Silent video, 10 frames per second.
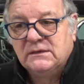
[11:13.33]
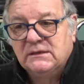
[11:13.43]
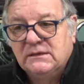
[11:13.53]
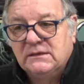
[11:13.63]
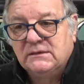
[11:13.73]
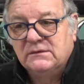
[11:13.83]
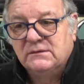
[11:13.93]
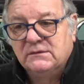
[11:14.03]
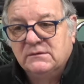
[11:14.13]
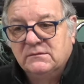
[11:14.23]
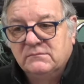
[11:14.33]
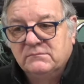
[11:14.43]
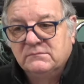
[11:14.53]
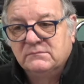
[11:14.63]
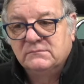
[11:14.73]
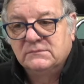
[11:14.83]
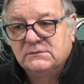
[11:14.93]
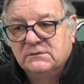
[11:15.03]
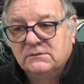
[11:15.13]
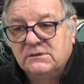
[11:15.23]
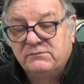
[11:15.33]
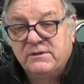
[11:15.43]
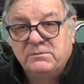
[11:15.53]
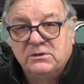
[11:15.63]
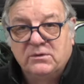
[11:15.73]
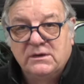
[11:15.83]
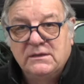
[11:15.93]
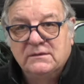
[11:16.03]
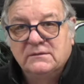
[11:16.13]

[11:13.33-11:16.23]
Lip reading: in February,